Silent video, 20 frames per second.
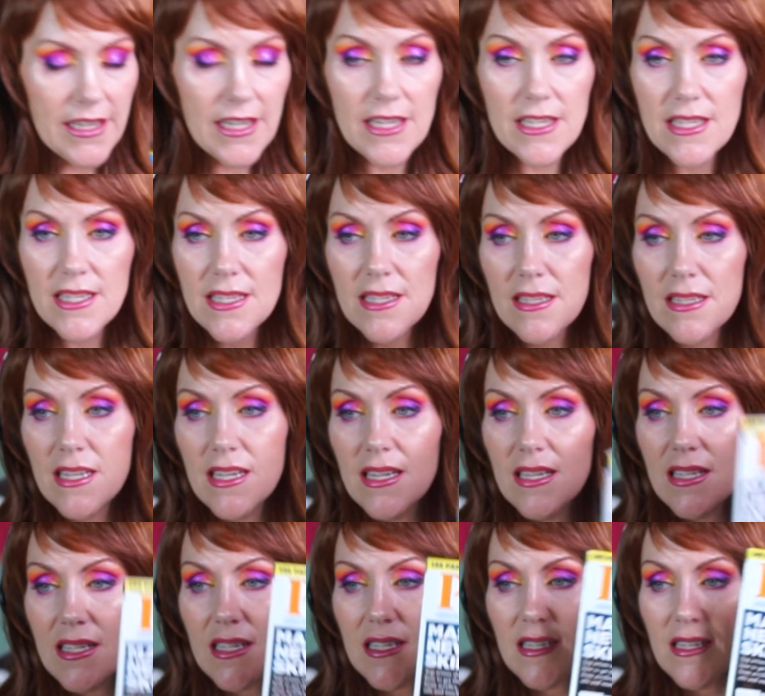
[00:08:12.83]

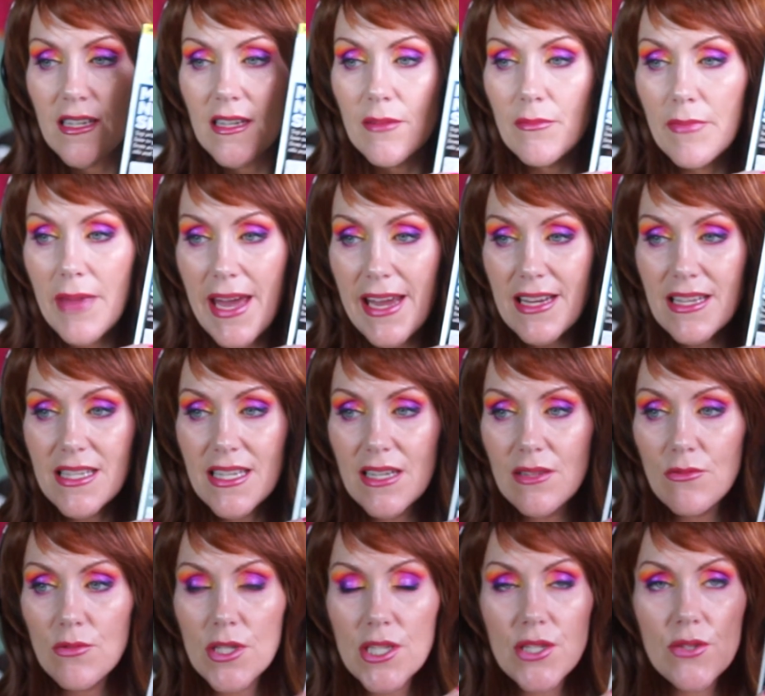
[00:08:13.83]
This
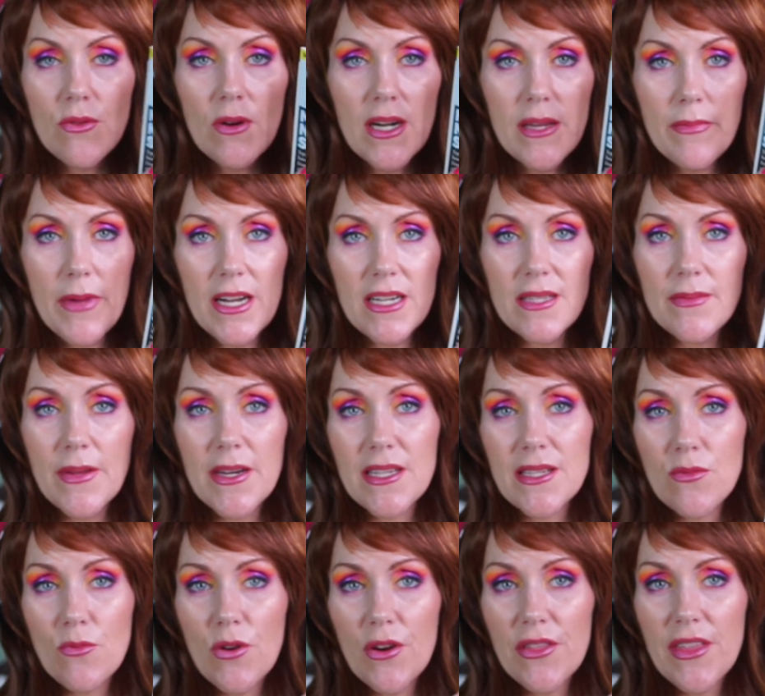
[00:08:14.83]
magazine was 20 bucks, but
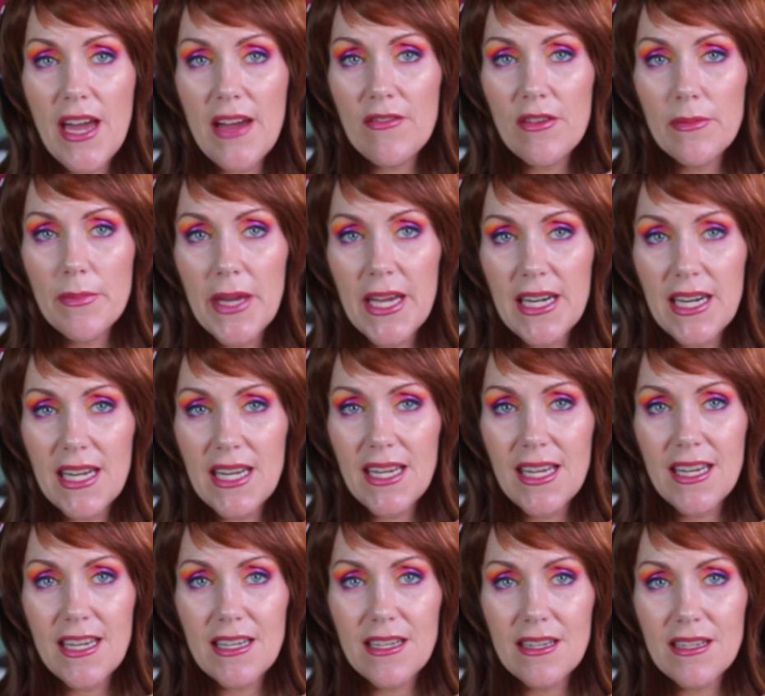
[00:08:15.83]
it's worth every penny.
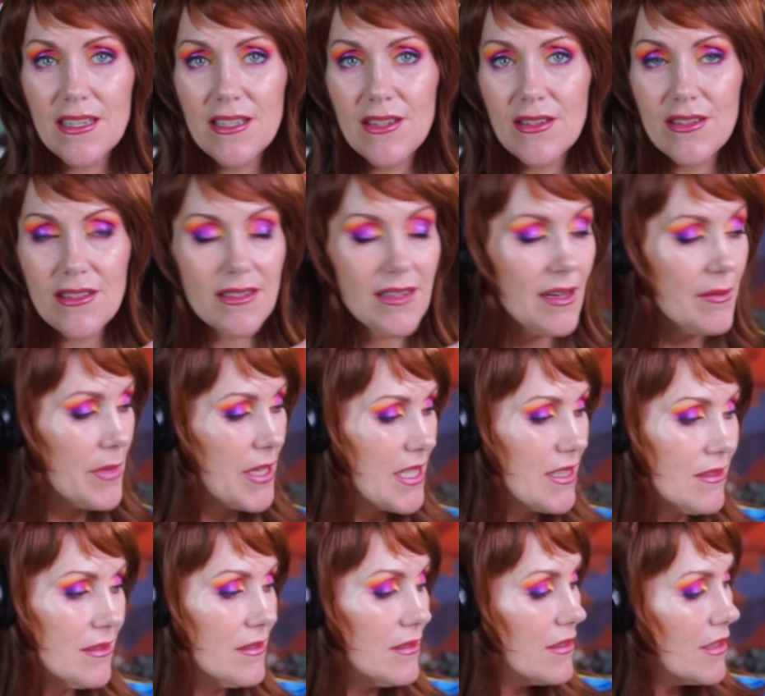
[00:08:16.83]
And you can, I
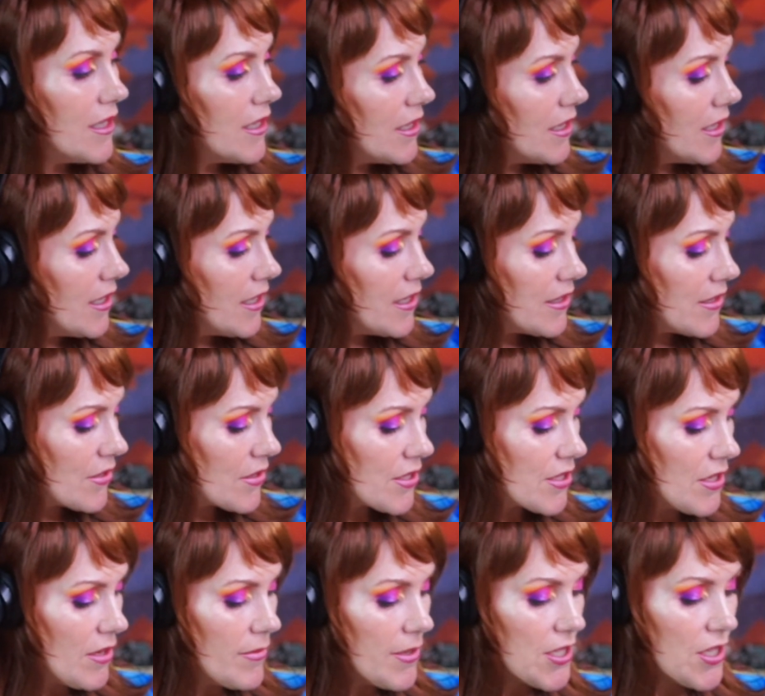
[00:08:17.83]
mean, there's
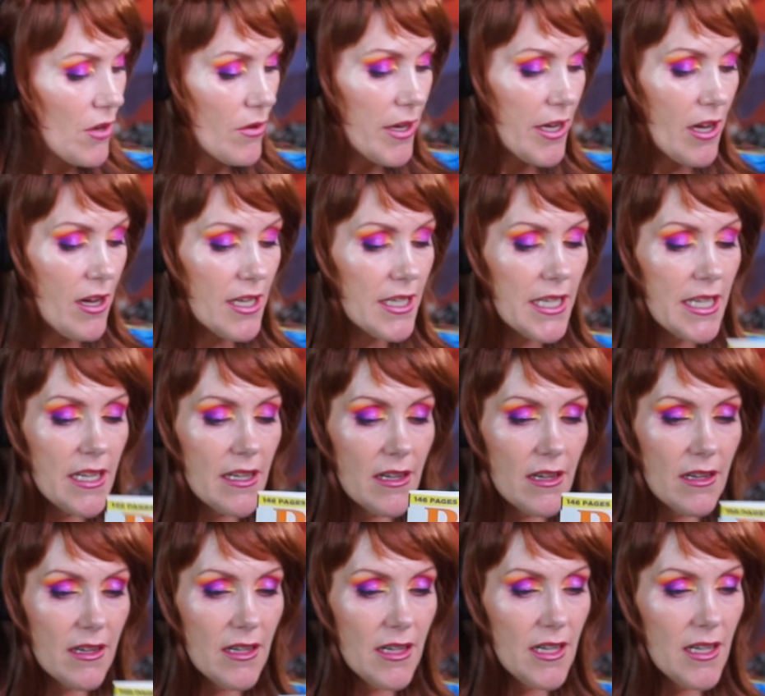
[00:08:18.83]
so much going on
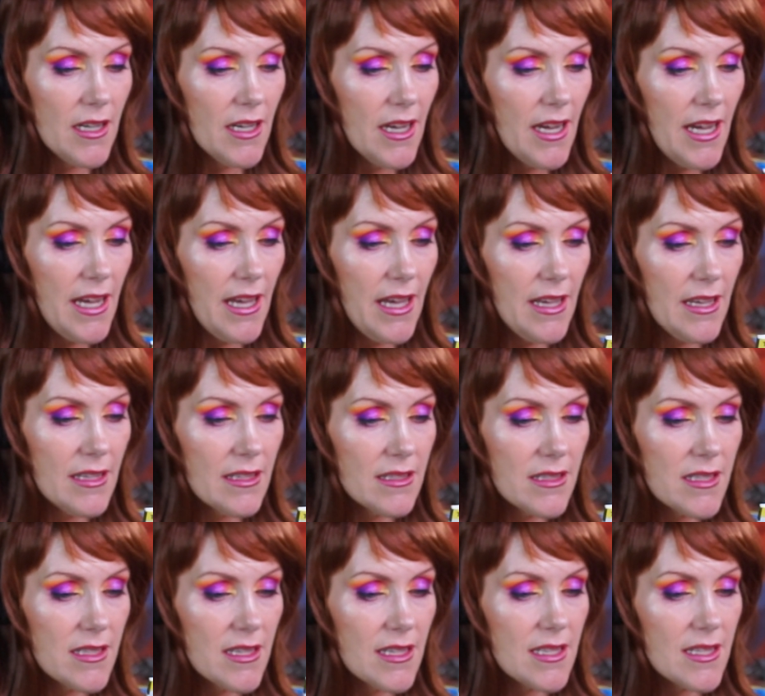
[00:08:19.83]
here,
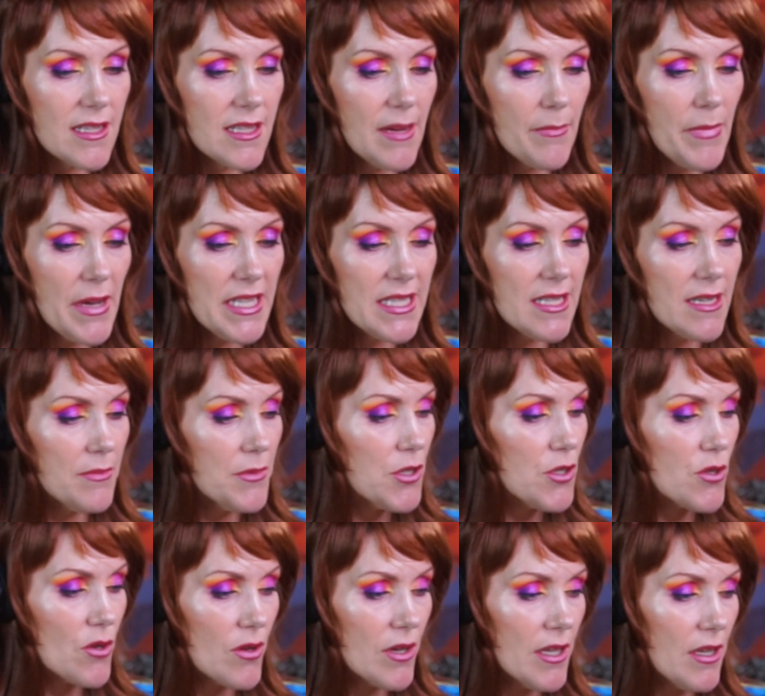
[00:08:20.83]
and it's step-by-step
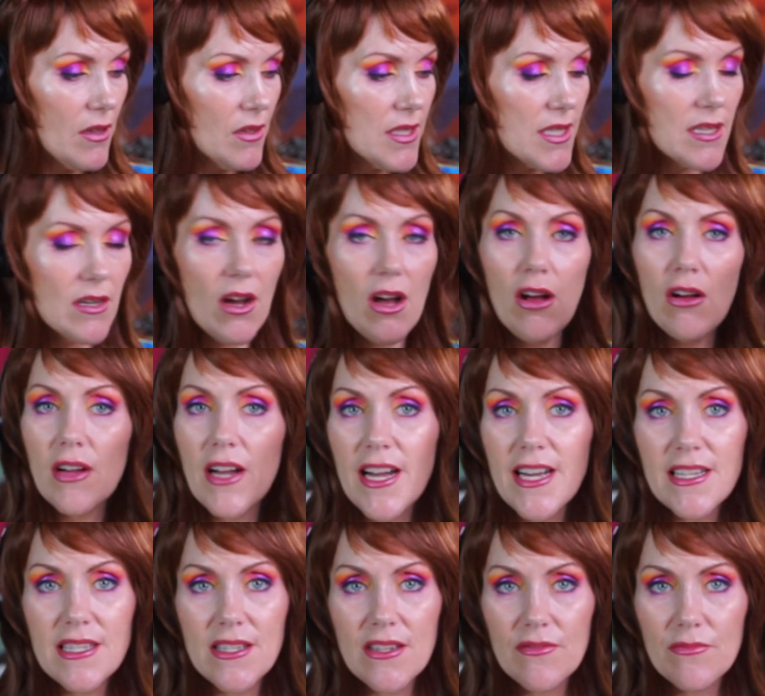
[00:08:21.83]
tutorials in all
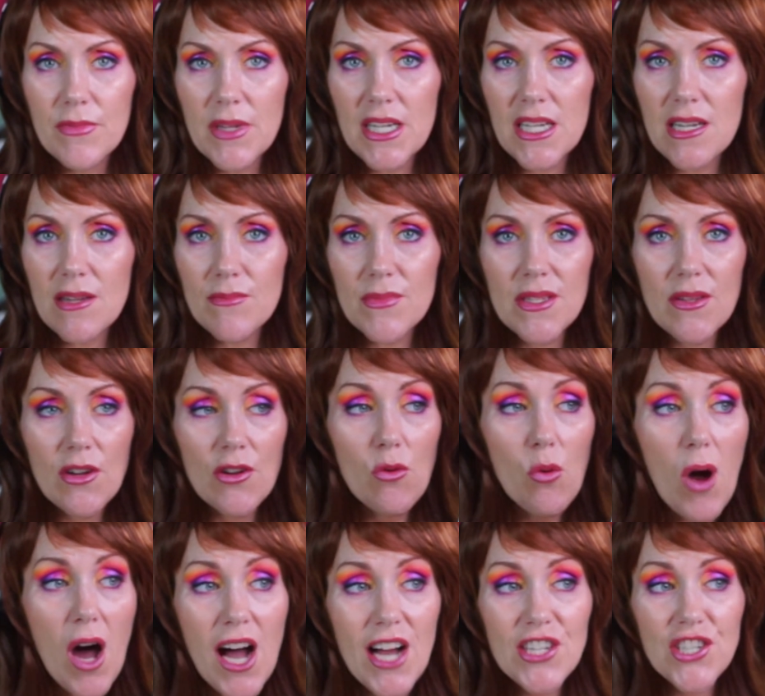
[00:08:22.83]
kinds of mediums,
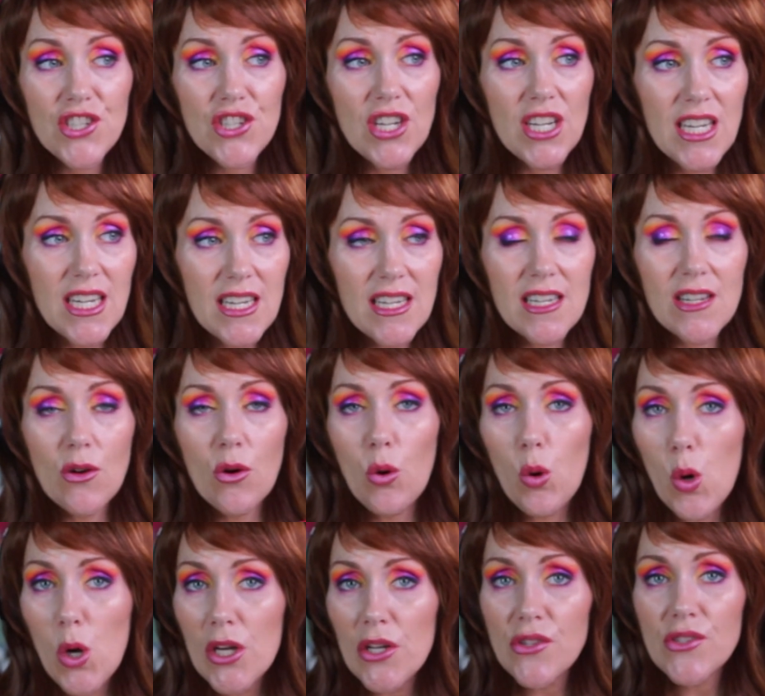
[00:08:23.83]
gouache, ink,
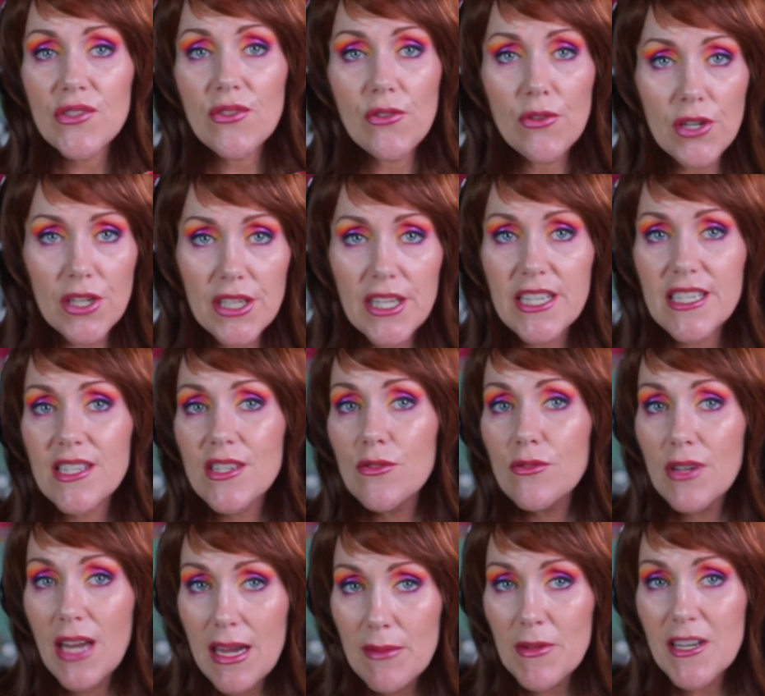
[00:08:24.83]
oils, acrylics, you
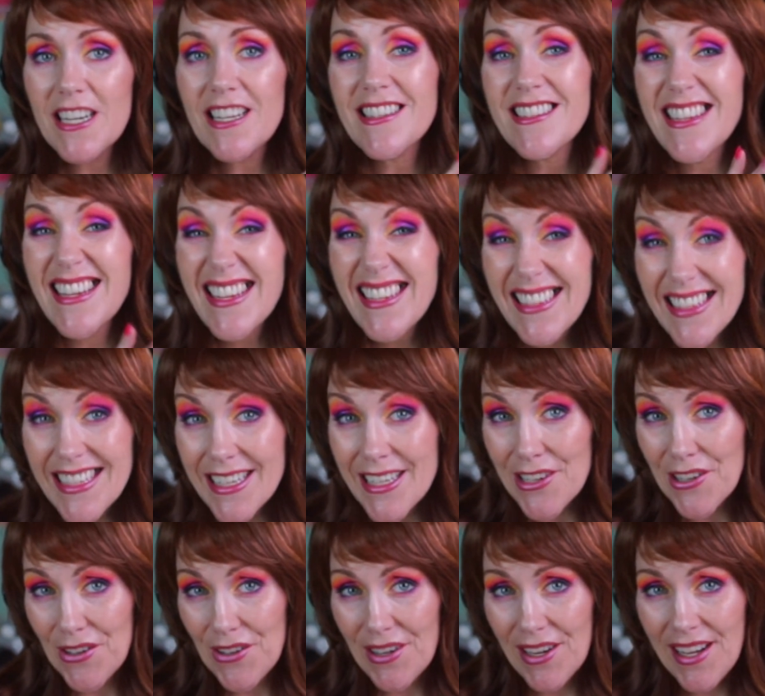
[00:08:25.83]
name it, it's in
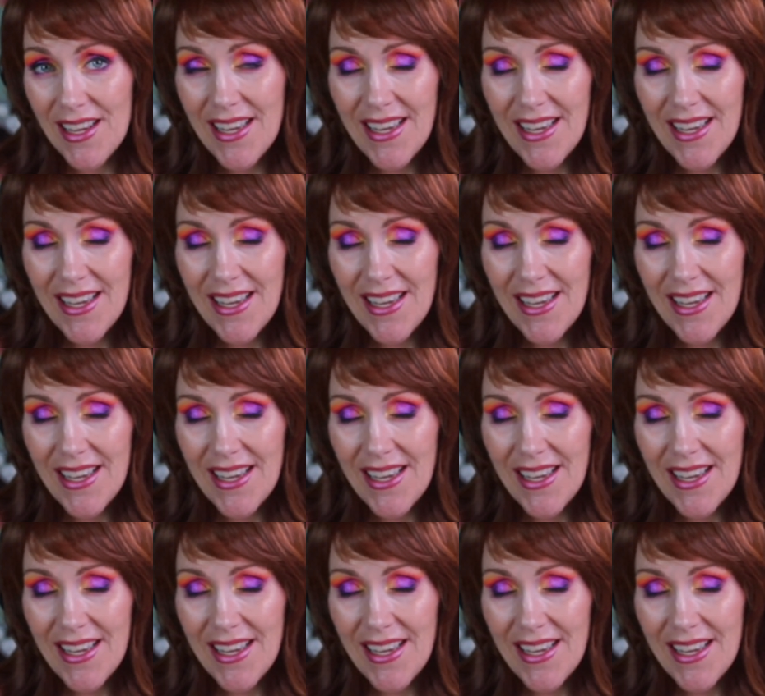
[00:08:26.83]
here.